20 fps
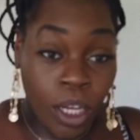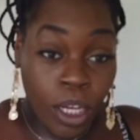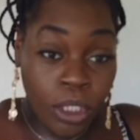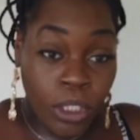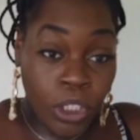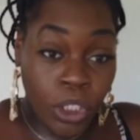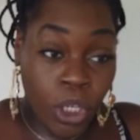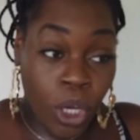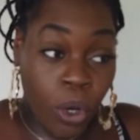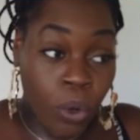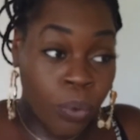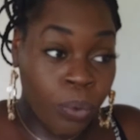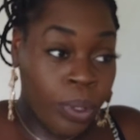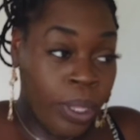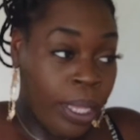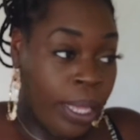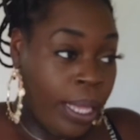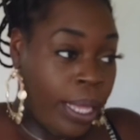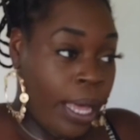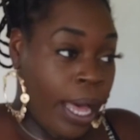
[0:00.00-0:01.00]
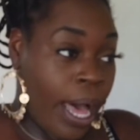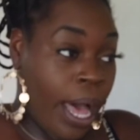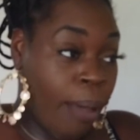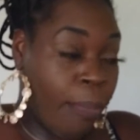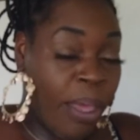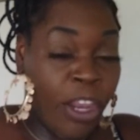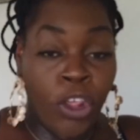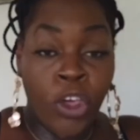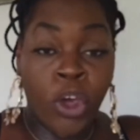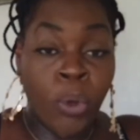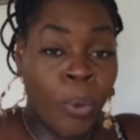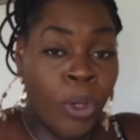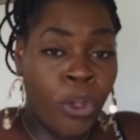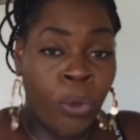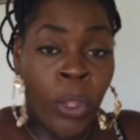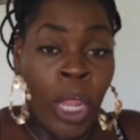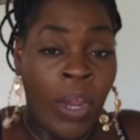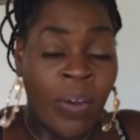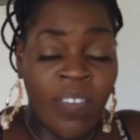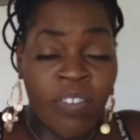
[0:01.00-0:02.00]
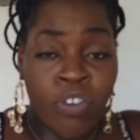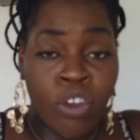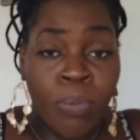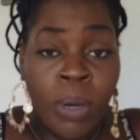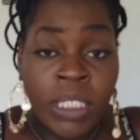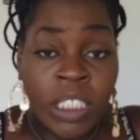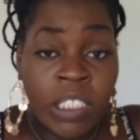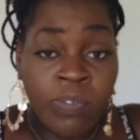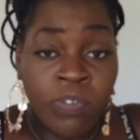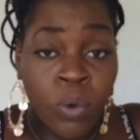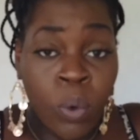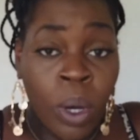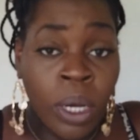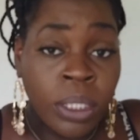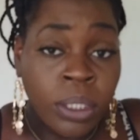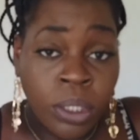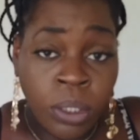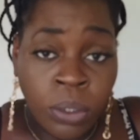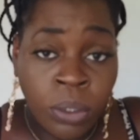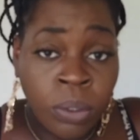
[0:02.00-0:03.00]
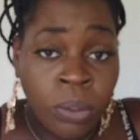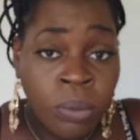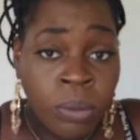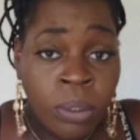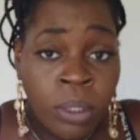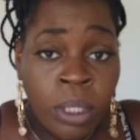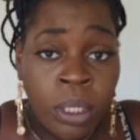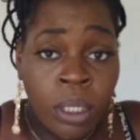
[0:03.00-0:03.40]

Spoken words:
Good to go. And you can renew it every 3 months if you want to.